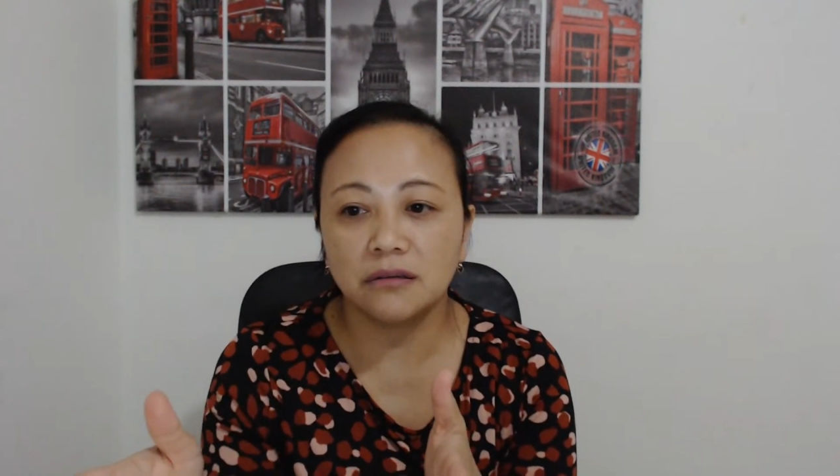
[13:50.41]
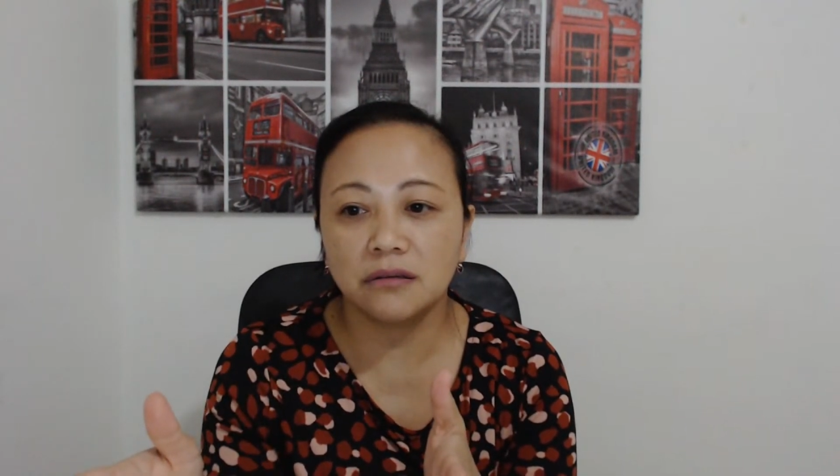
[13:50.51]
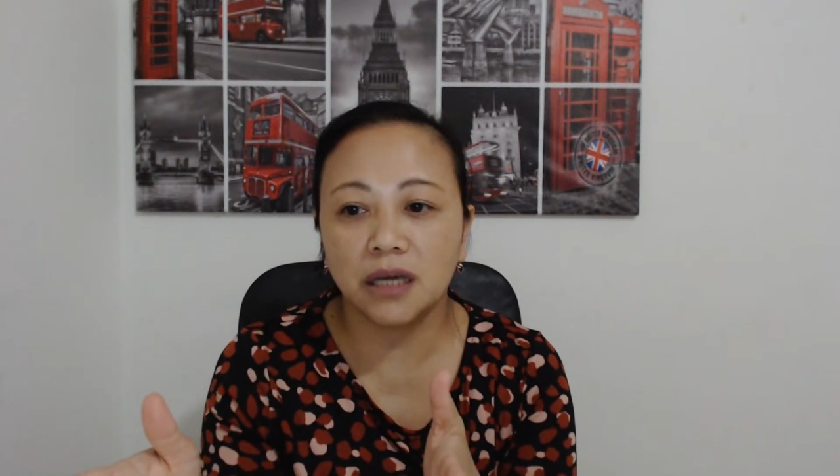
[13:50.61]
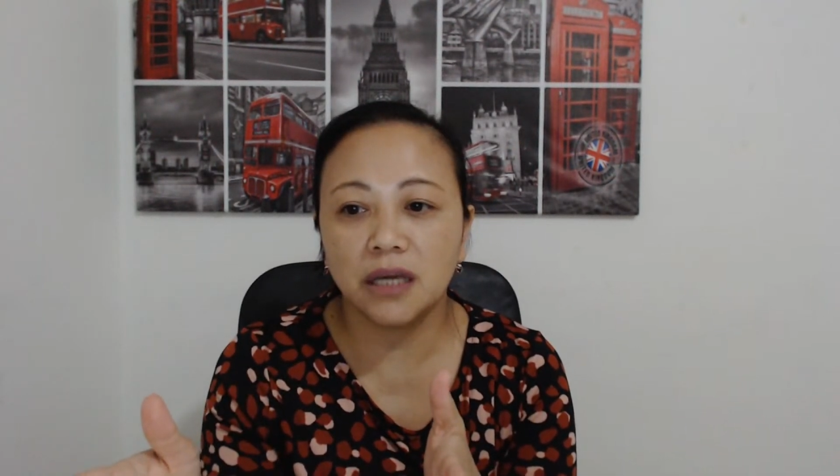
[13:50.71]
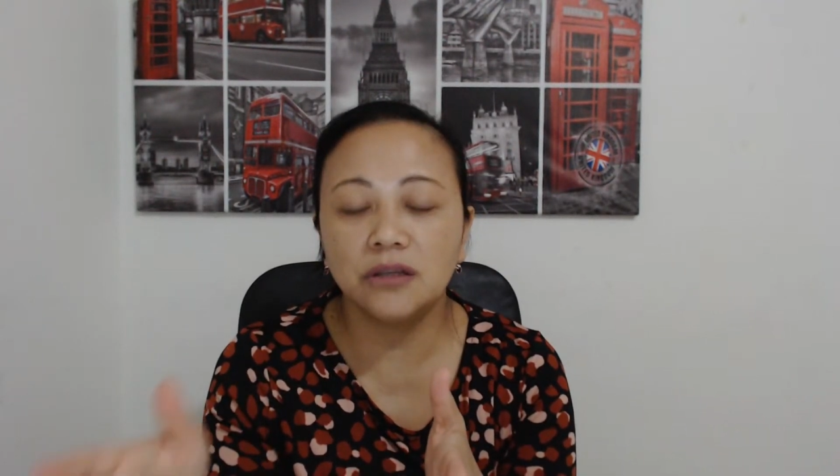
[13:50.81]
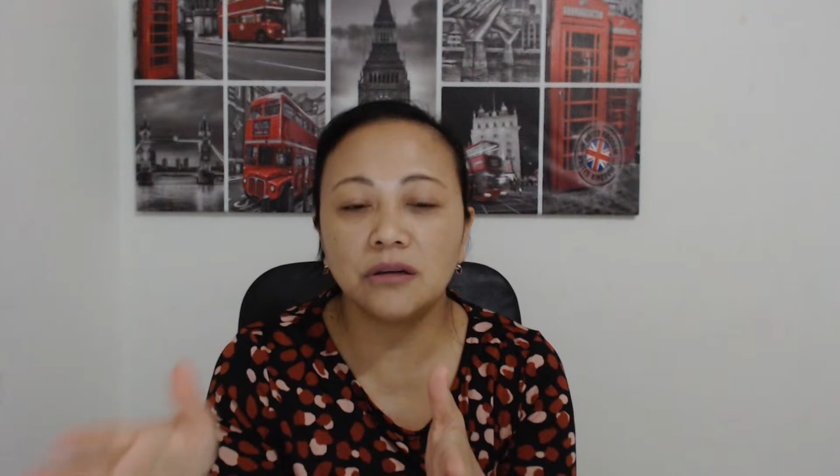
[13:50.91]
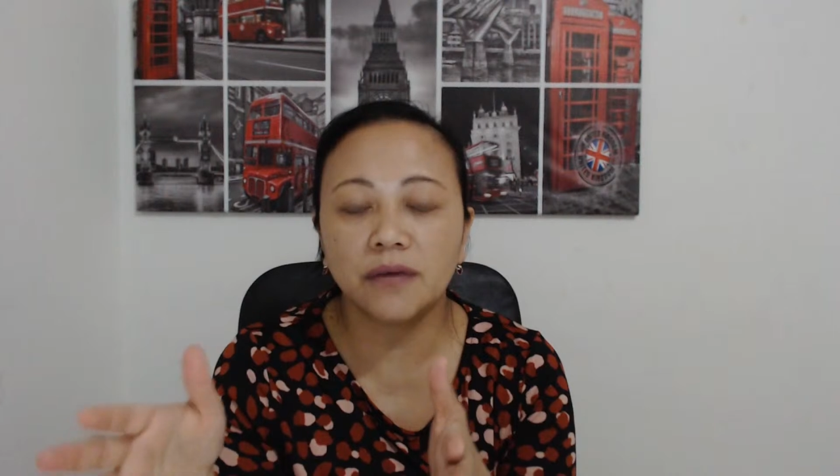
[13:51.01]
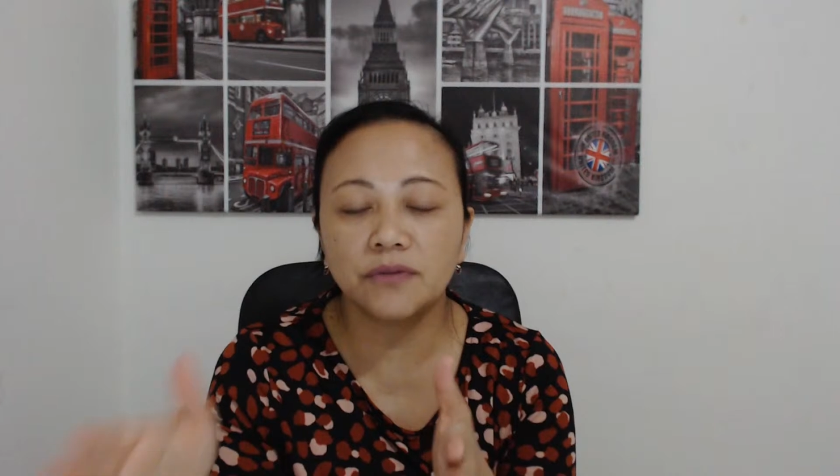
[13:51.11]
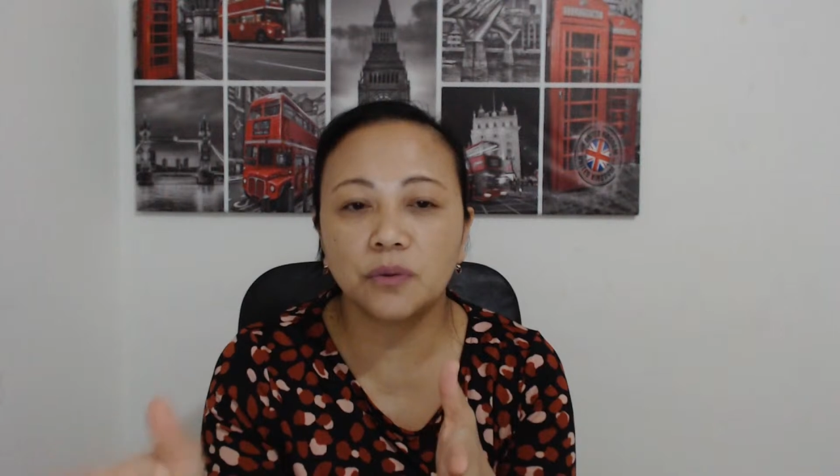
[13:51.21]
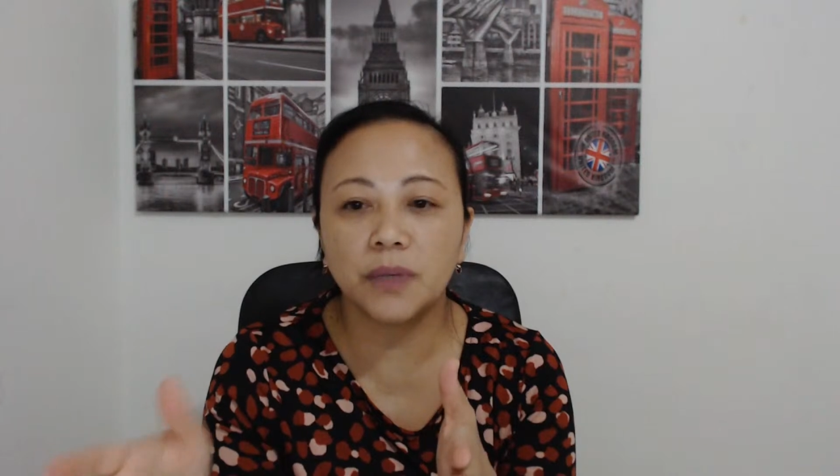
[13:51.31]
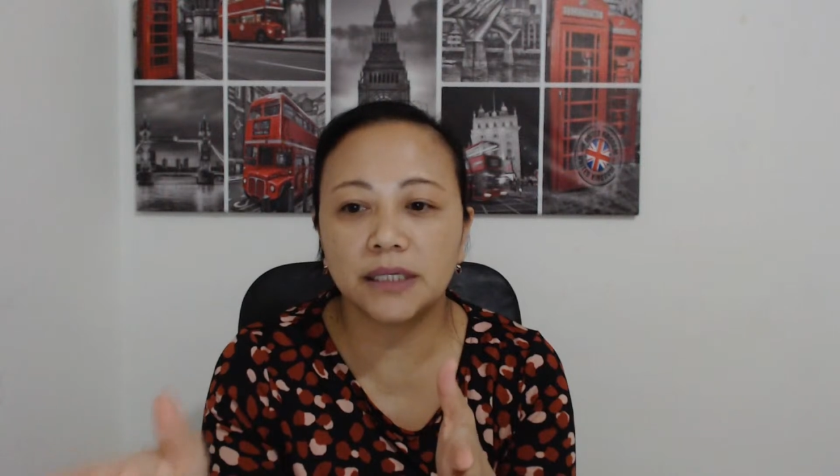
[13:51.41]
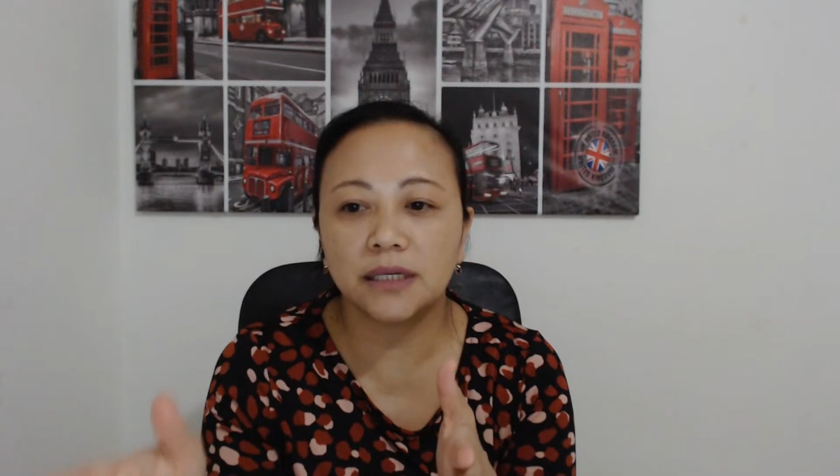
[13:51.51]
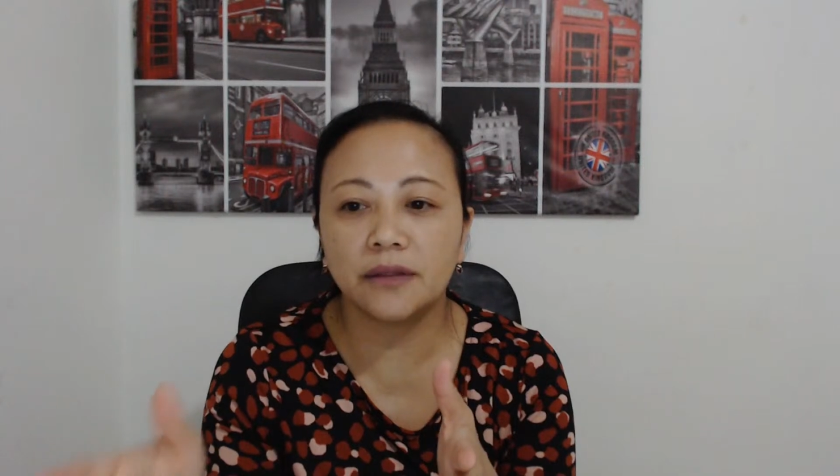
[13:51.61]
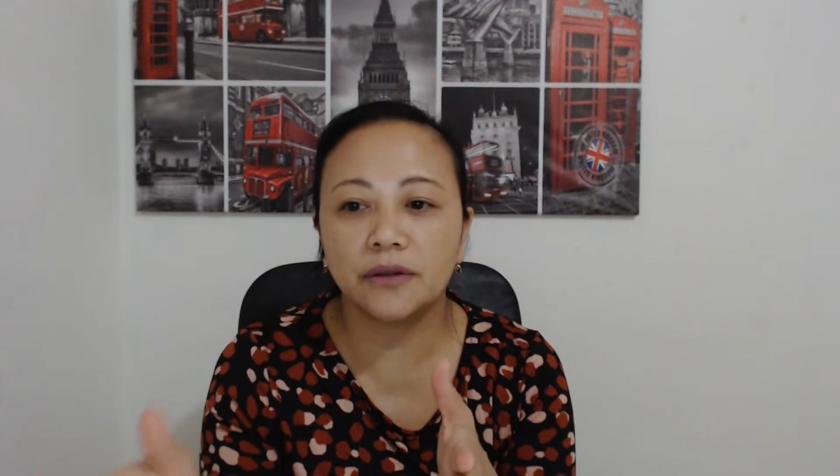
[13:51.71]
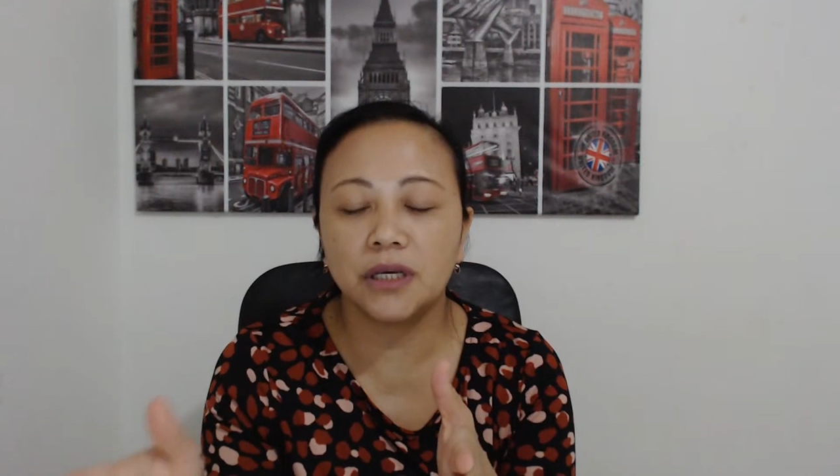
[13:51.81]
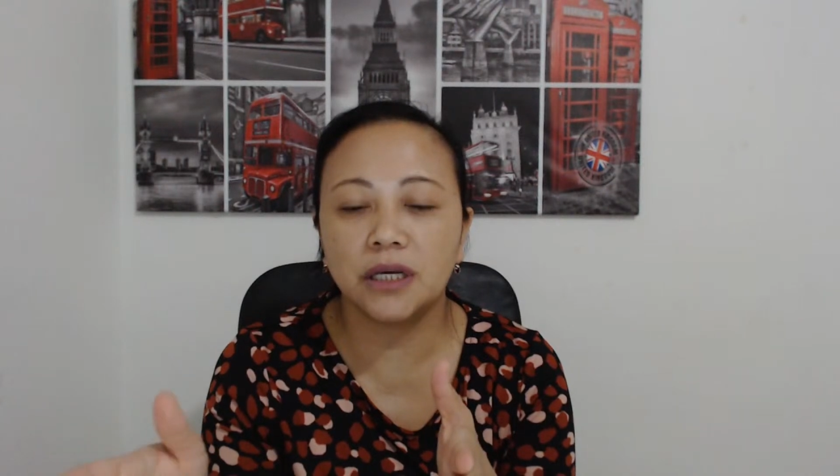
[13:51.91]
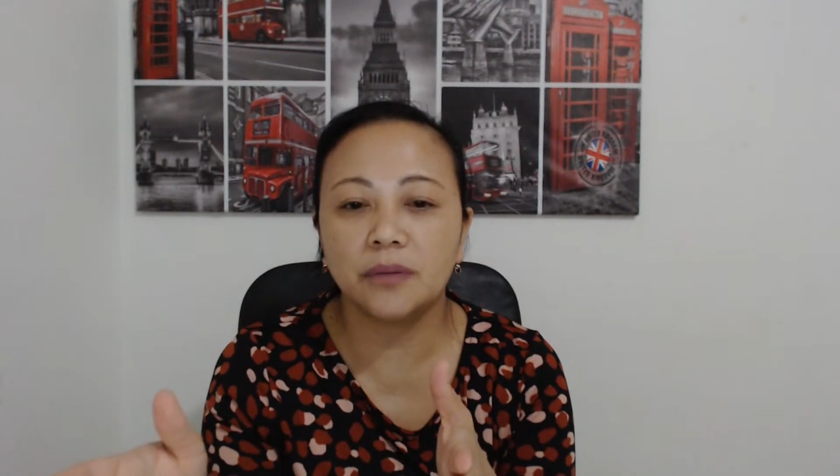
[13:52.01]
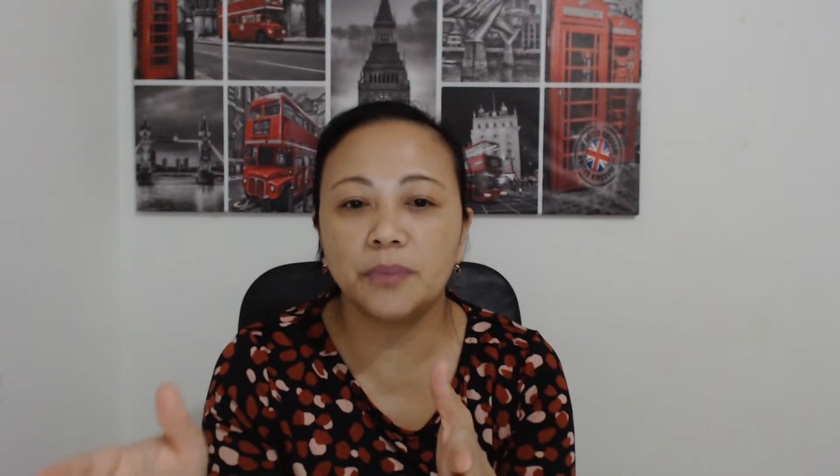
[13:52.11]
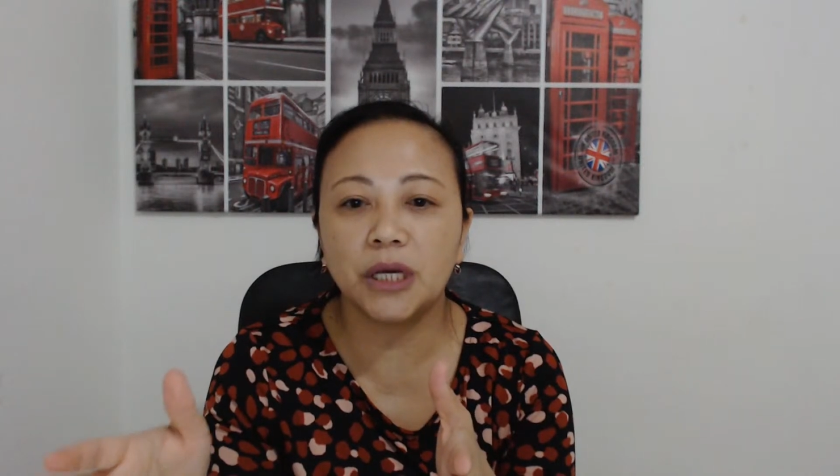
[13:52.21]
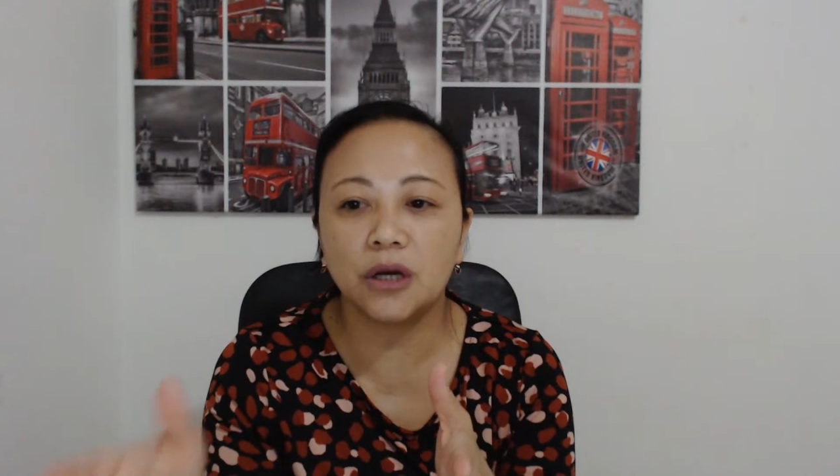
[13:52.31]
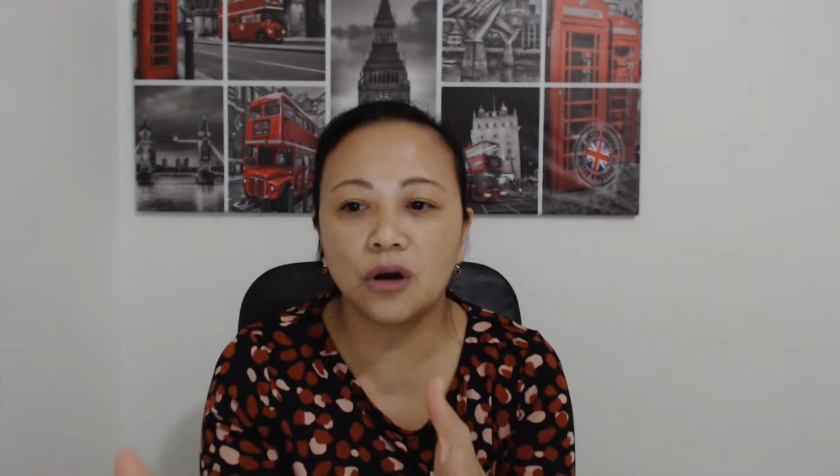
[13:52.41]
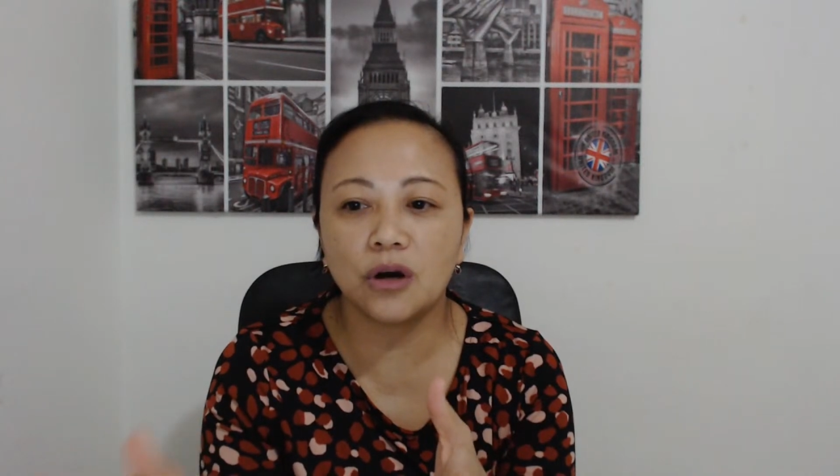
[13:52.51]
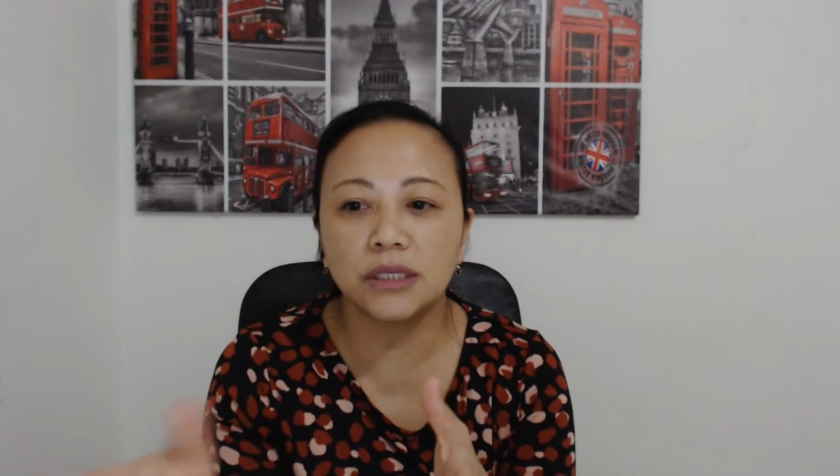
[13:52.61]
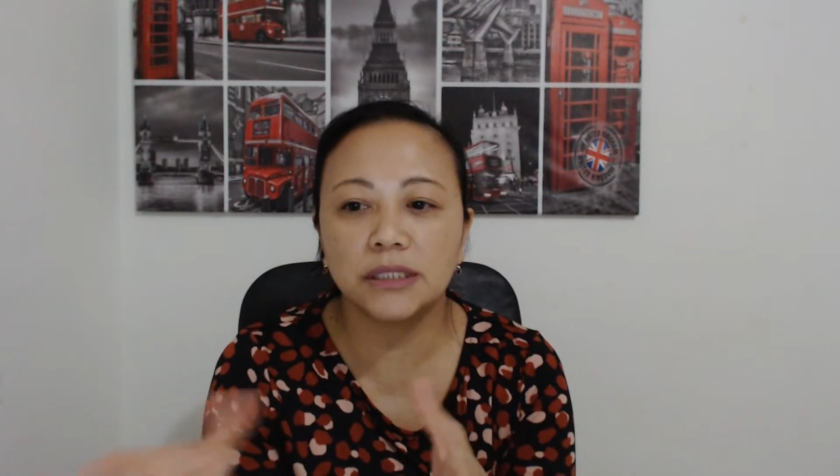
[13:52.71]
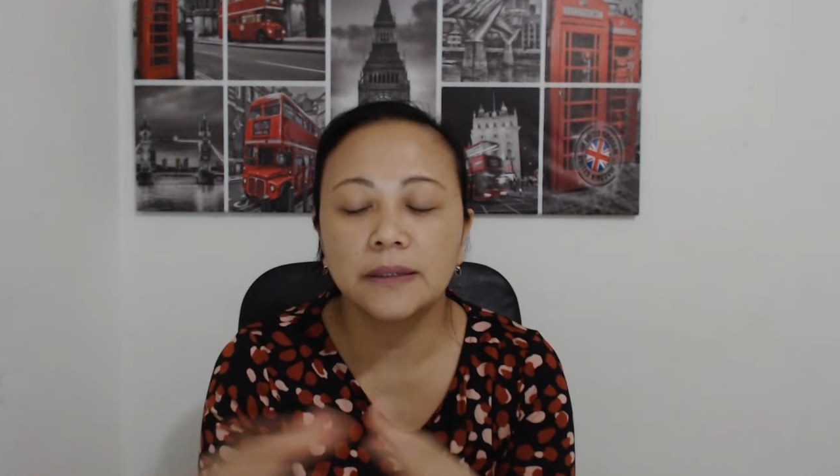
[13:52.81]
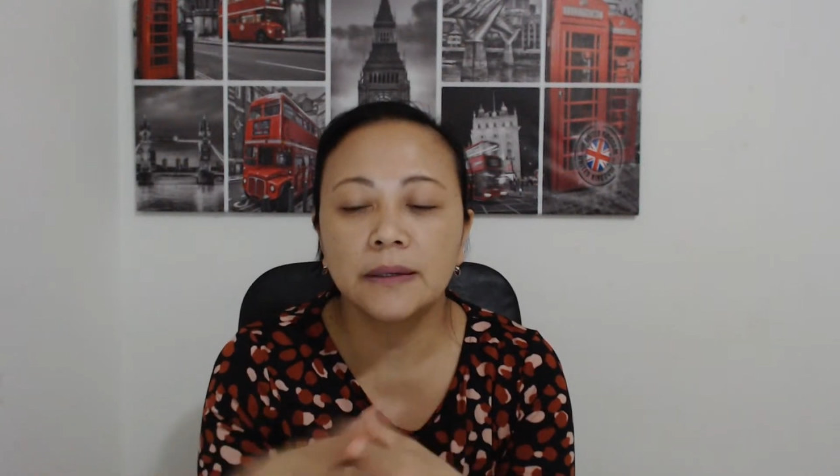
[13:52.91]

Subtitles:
Okay, you don't have to wait another year because